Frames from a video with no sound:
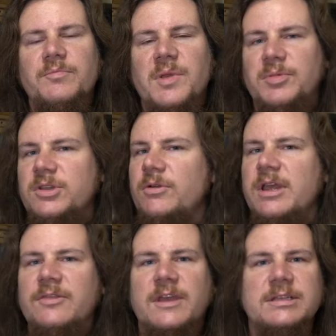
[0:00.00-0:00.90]
People
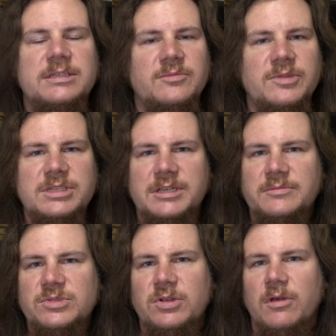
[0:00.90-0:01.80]
donate things to the
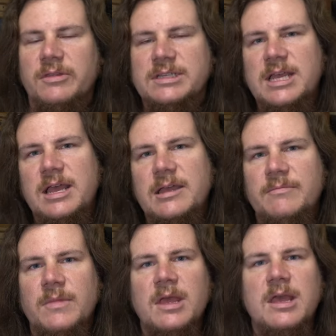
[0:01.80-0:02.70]
museums all the
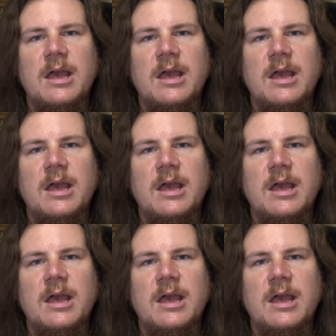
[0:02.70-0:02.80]
time.